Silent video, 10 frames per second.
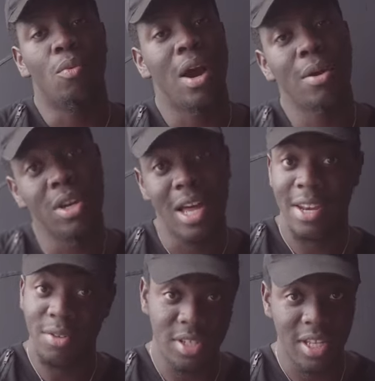why will
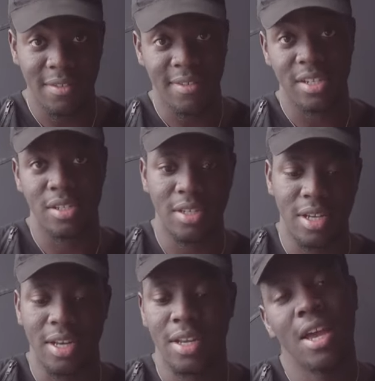I not study fashion
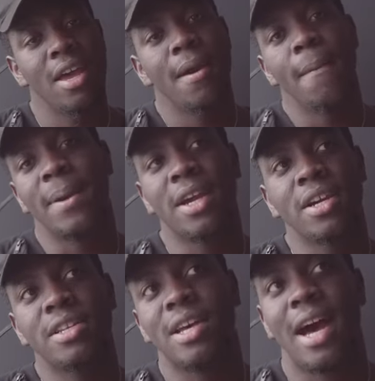design?
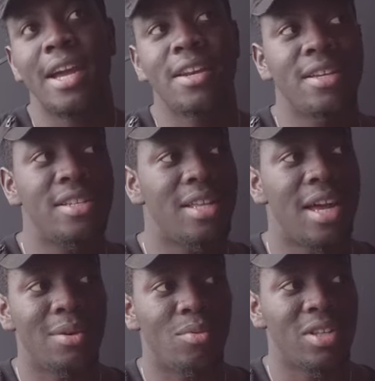Because I
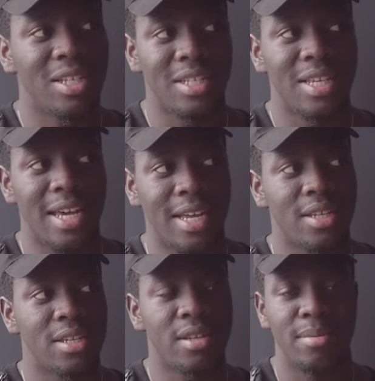understand what it
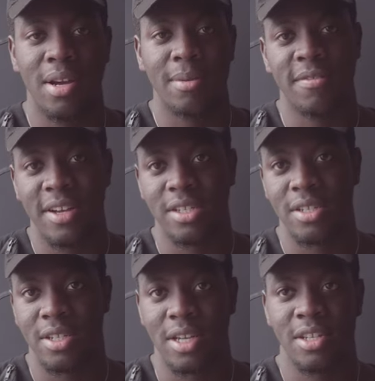takes to become a
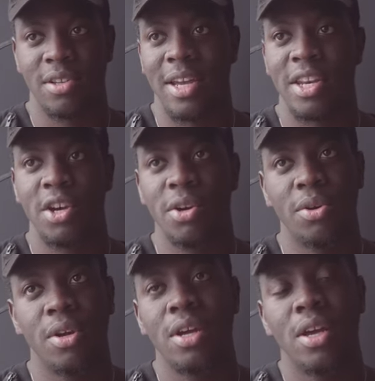fashion designer. So I
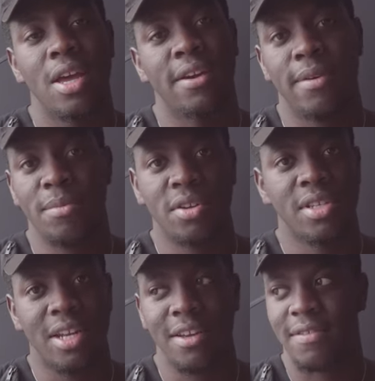know if I'm
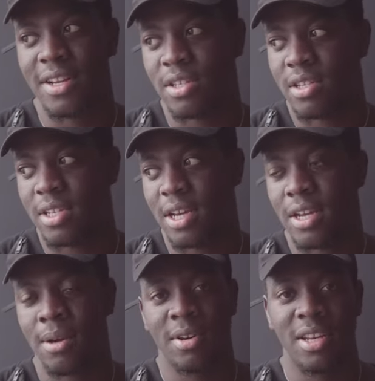not studying fashion design, I'm